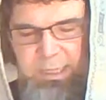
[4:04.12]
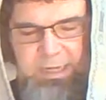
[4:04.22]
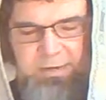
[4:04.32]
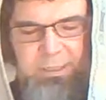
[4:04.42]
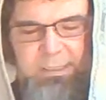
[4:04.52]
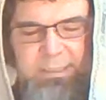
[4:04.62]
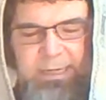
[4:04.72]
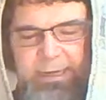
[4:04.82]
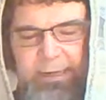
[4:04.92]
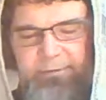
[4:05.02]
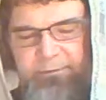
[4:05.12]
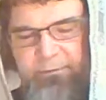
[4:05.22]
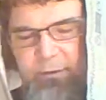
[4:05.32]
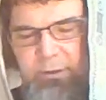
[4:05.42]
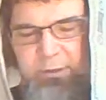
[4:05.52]
Every day,
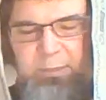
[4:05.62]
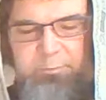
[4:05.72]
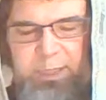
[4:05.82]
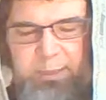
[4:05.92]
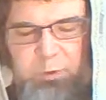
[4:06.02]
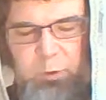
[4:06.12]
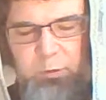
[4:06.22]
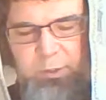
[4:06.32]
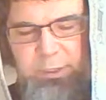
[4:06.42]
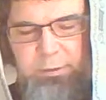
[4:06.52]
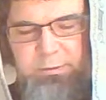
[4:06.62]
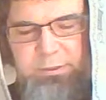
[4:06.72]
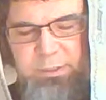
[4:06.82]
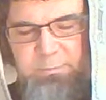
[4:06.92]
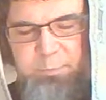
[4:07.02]
the people
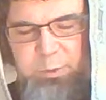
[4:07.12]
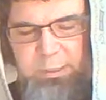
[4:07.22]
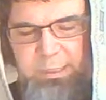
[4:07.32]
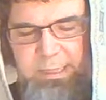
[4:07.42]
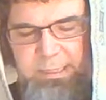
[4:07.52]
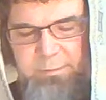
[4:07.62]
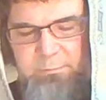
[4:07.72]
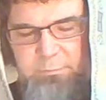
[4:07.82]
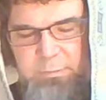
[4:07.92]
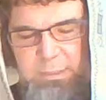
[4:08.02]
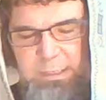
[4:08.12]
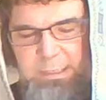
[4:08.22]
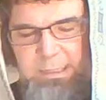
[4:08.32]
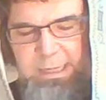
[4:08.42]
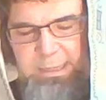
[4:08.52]
used to put him
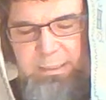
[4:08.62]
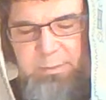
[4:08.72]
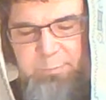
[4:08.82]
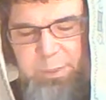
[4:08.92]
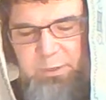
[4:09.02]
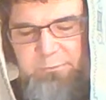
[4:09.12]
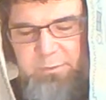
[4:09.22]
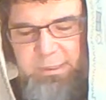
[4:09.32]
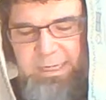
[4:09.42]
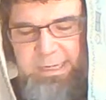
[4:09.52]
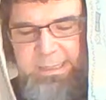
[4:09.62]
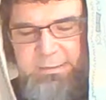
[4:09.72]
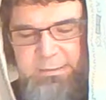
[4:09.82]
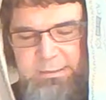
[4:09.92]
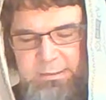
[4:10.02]
in the beautiful
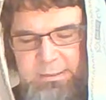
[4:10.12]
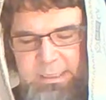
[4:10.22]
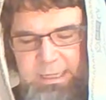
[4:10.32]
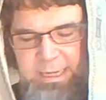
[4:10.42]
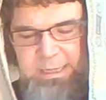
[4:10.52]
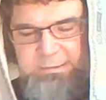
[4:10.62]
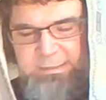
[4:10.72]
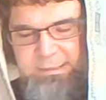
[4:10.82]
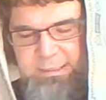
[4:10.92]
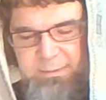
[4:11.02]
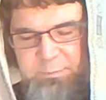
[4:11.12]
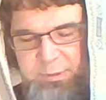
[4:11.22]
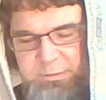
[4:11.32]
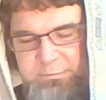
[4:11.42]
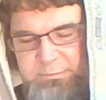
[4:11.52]
gate at the
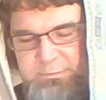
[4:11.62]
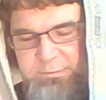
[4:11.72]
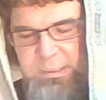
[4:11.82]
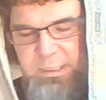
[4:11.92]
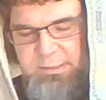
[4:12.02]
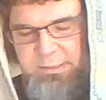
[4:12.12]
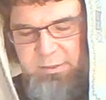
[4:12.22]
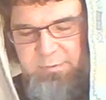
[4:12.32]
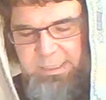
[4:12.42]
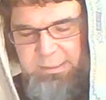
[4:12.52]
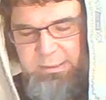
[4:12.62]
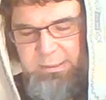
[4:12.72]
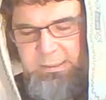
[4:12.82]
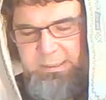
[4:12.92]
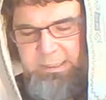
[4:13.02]
temple so that
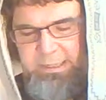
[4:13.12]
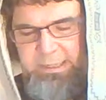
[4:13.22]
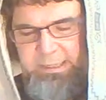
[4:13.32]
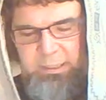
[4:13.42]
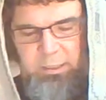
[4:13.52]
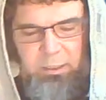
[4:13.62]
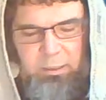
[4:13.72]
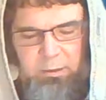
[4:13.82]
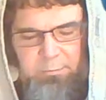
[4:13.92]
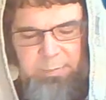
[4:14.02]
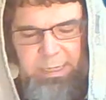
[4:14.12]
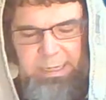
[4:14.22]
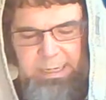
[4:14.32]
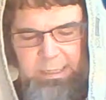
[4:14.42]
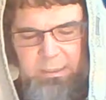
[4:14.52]
he could call and
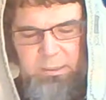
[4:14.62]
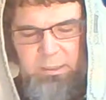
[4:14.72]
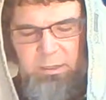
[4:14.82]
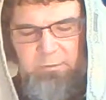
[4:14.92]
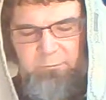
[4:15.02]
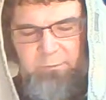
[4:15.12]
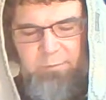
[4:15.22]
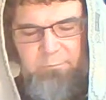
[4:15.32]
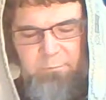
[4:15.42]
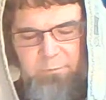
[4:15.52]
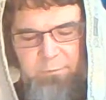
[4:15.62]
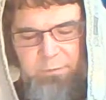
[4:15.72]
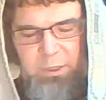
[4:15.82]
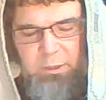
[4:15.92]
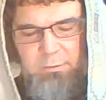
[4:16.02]
beg from
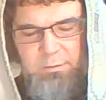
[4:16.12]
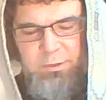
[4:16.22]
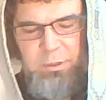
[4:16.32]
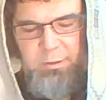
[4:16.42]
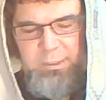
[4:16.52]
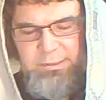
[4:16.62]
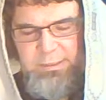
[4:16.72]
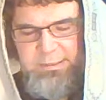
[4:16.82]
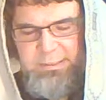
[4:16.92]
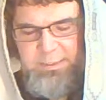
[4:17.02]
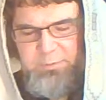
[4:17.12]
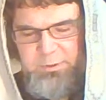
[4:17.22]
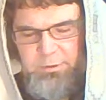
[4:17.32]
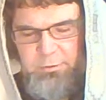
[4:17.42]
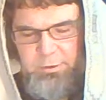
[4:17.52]
those going to the temple
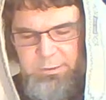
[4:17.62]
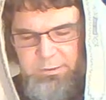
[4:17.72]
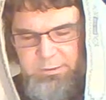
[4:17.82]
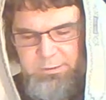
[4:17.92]
court.